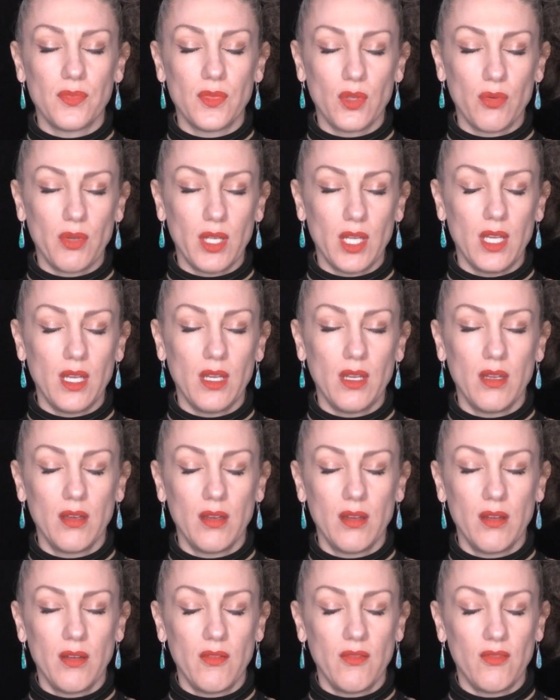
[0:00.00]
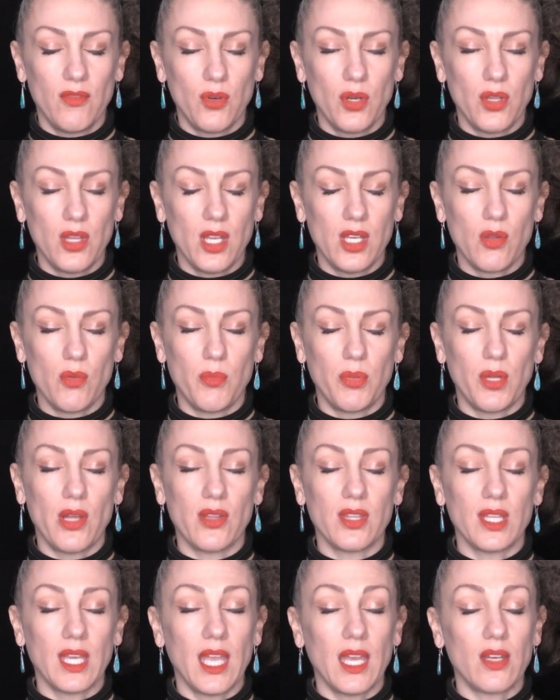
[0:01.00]
3, 4, and then you blow
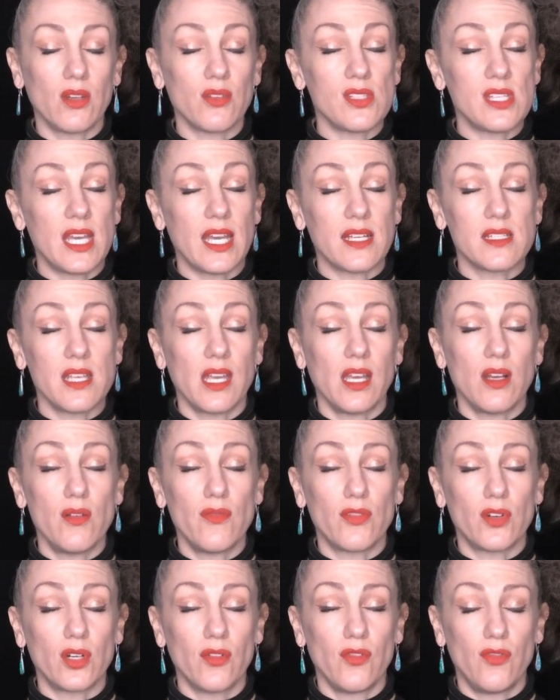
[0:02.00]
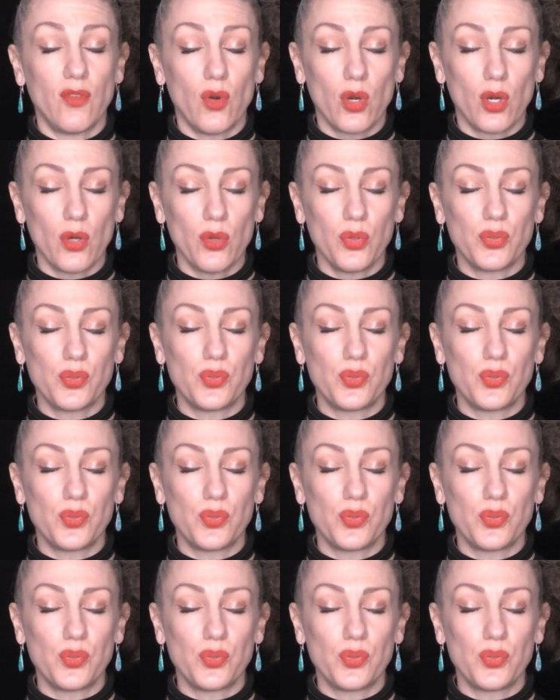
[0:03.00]
out the candles. Exhale for 4.